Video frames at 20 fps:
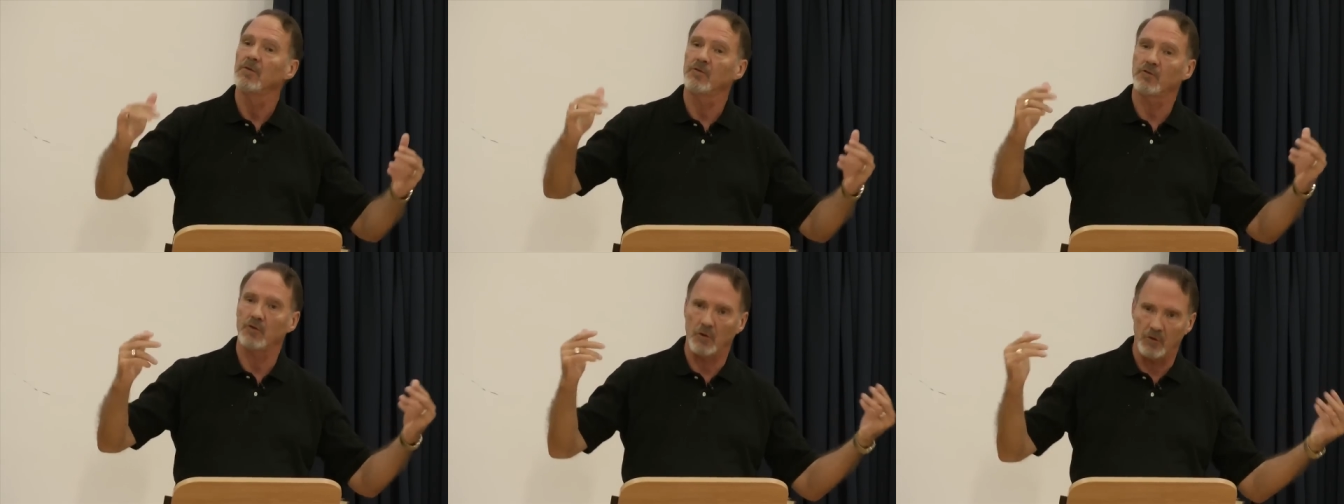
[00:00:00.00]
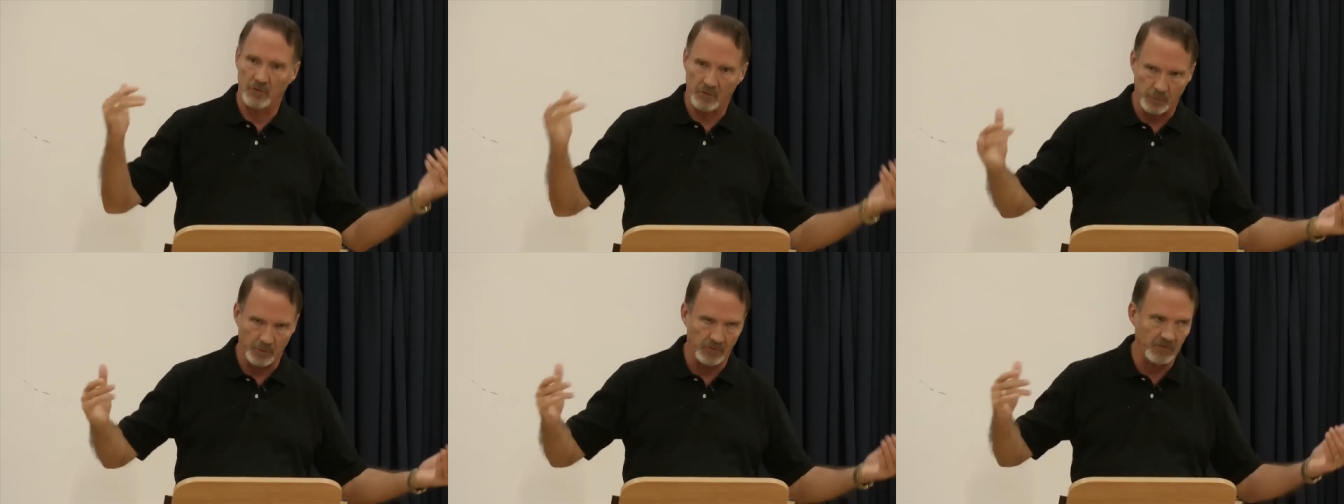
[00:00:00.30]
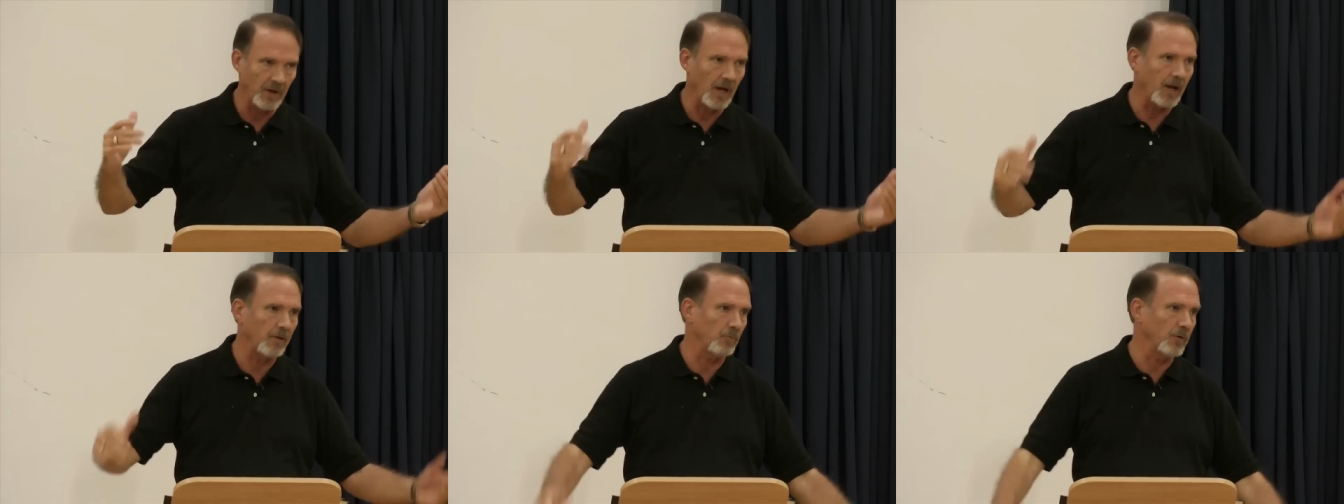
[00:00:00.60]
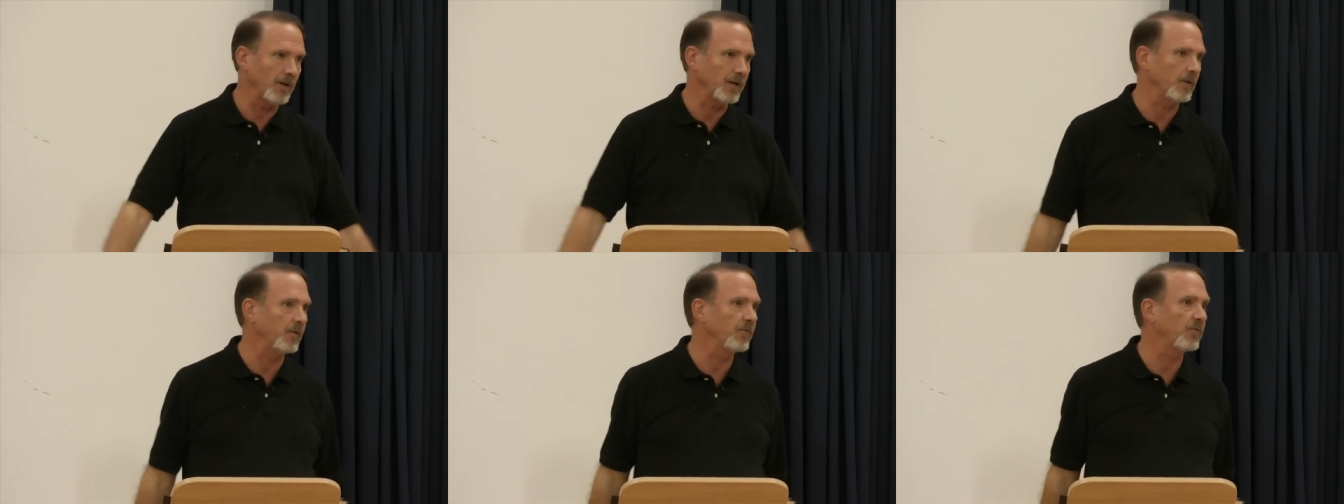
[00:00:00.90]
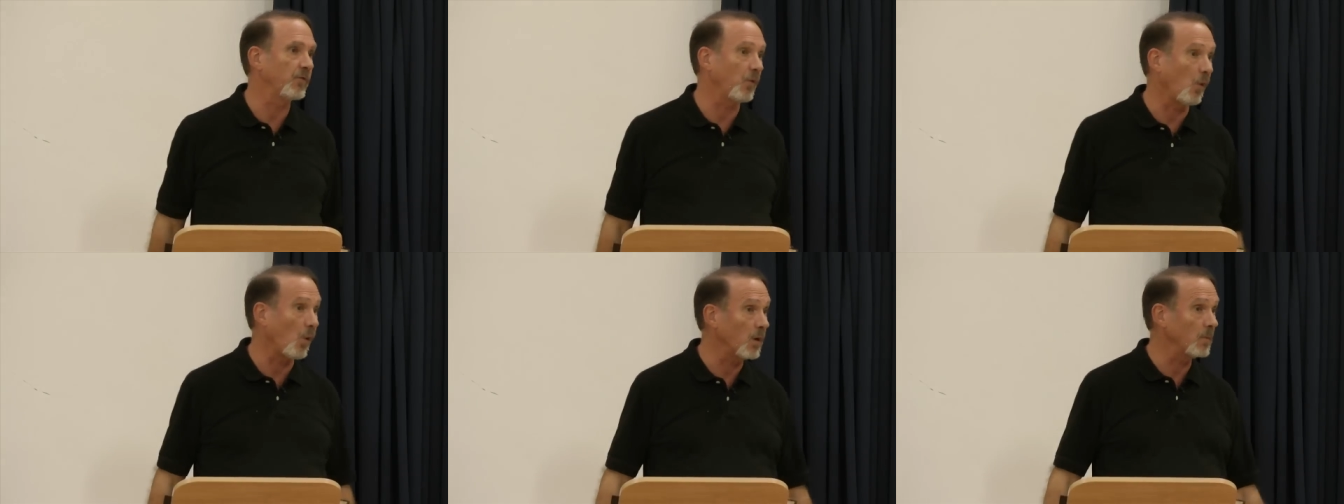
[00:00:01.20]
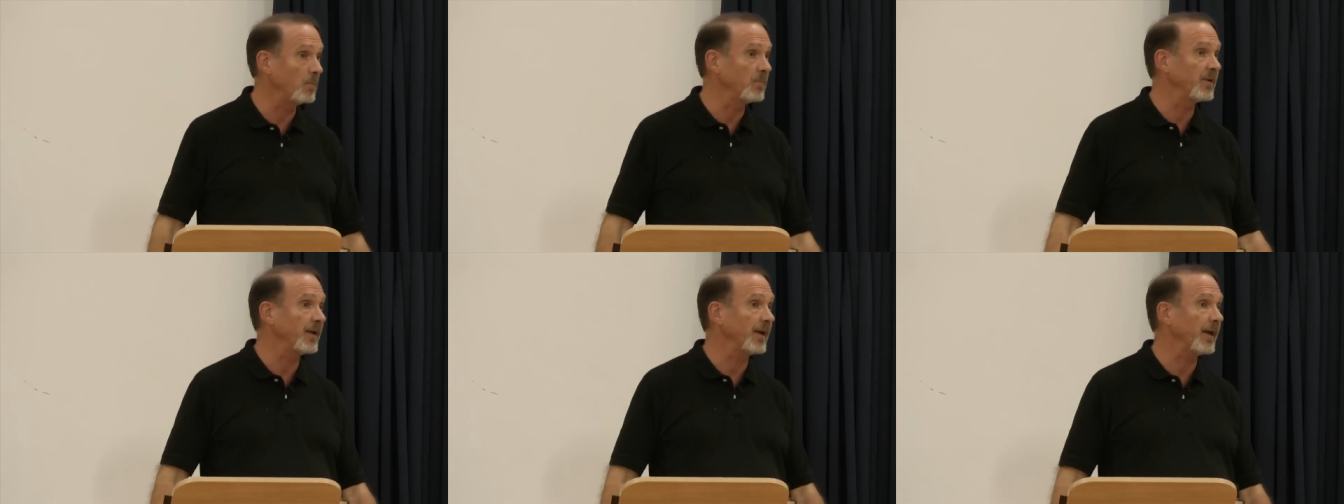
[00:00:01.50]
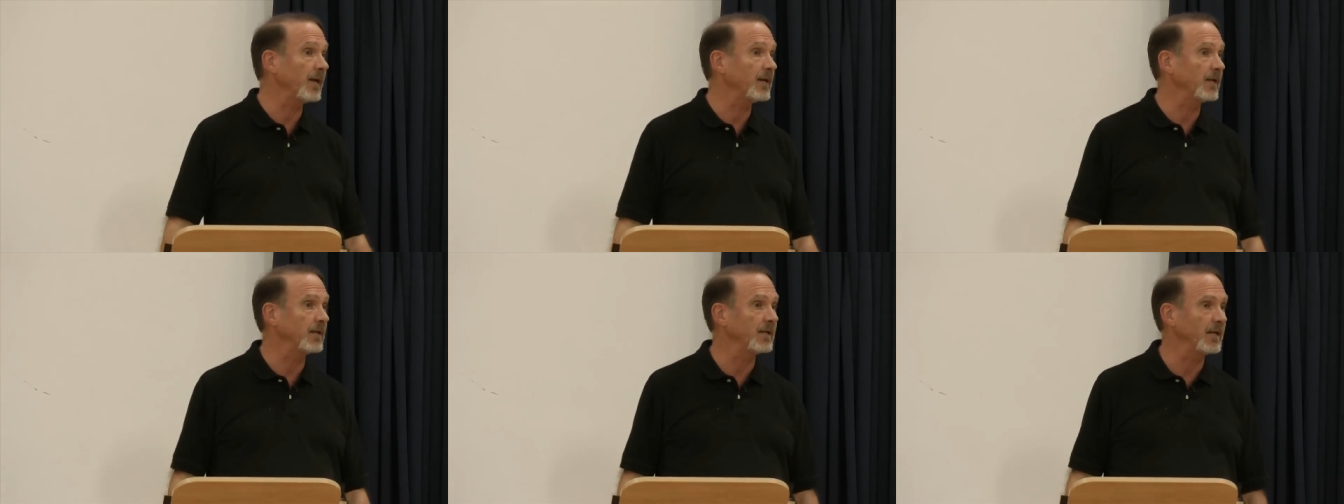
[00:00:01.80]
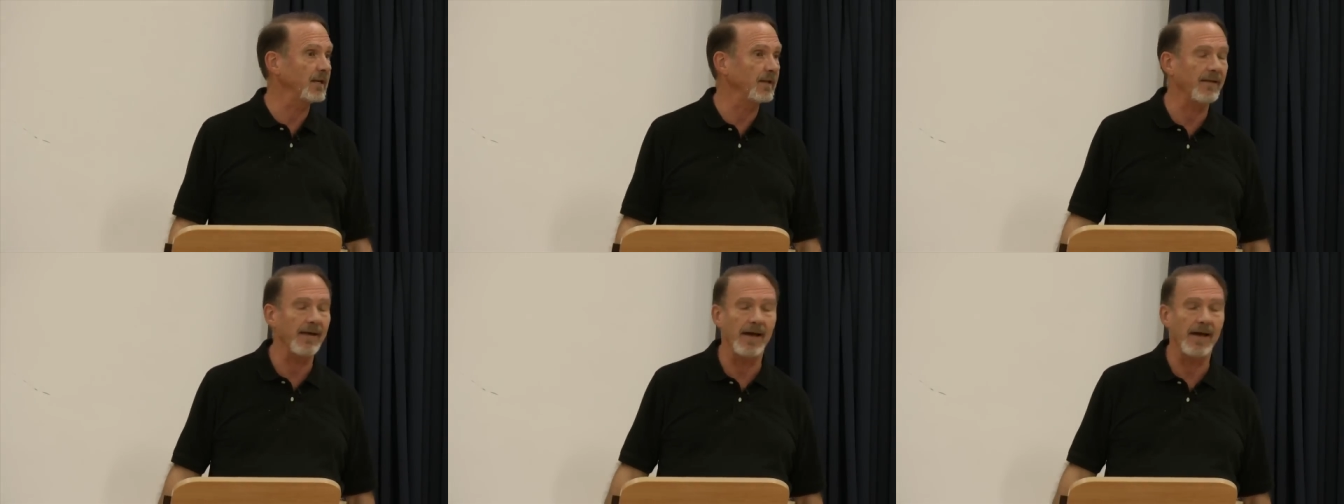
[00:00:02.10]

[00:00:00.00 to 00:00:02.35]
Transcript: Church was not really formed yet in any